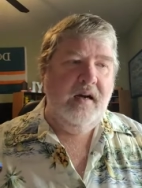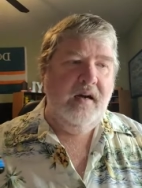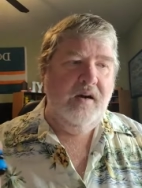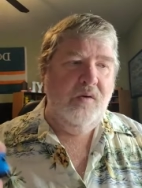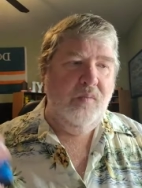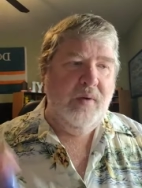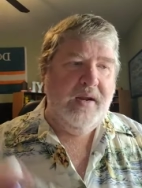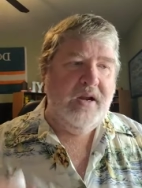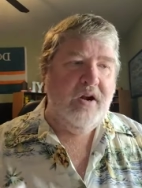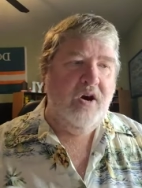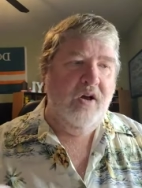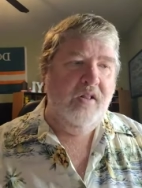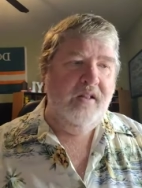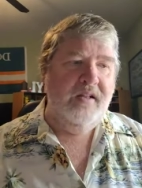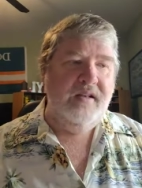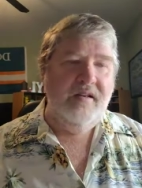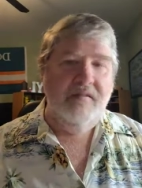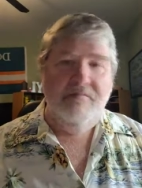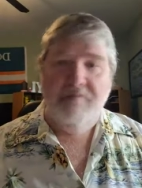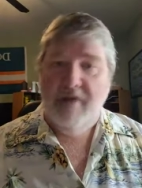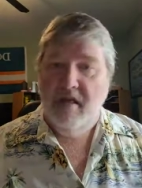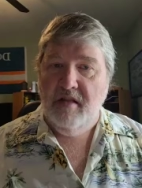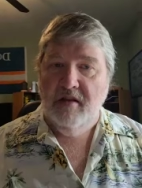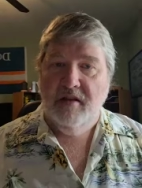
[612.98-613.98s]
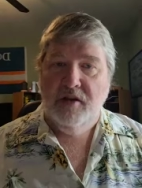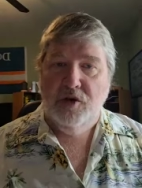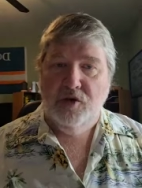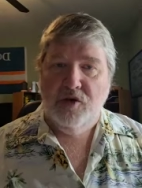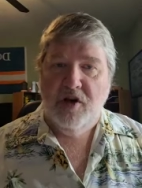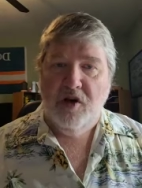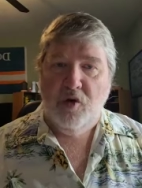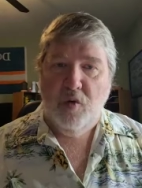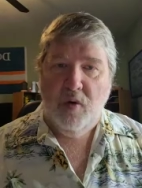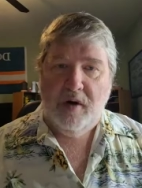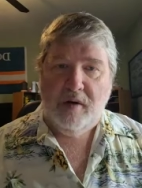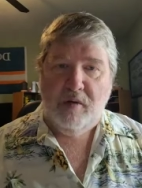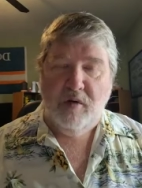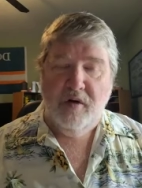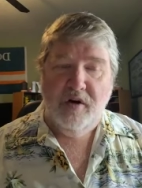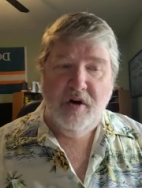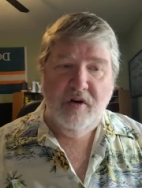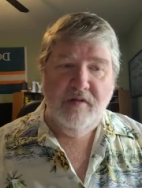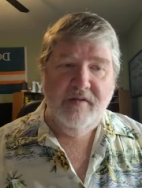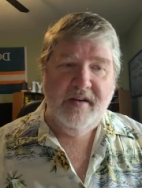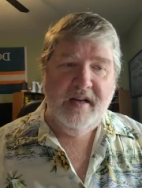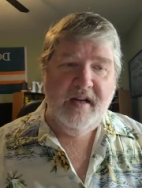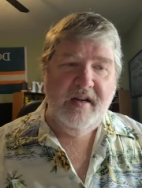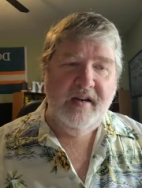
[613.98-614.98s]
We call it Melaleuca
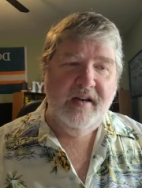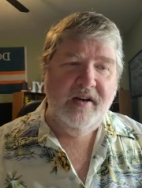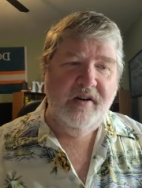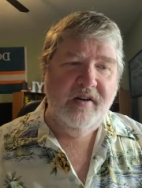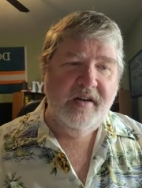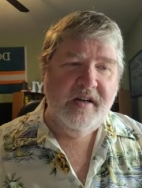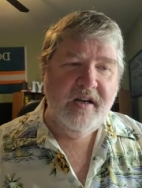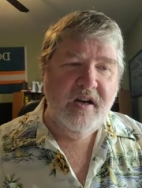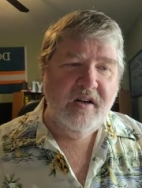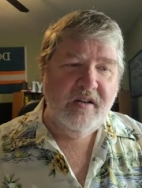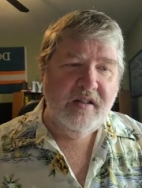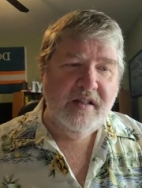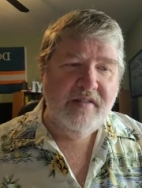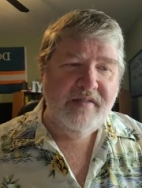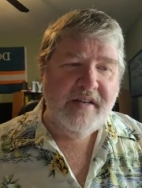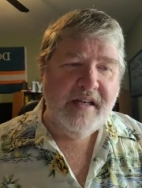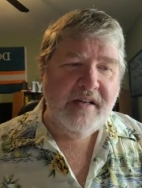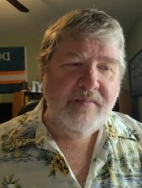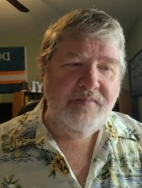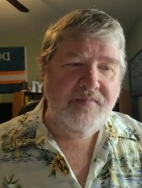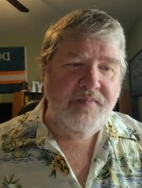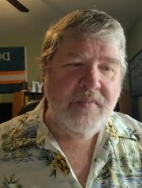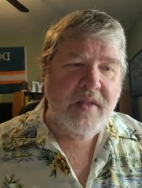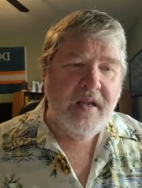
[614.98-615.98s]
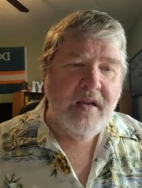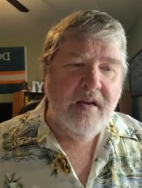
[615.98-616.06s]
quinquenervia here in Young Living.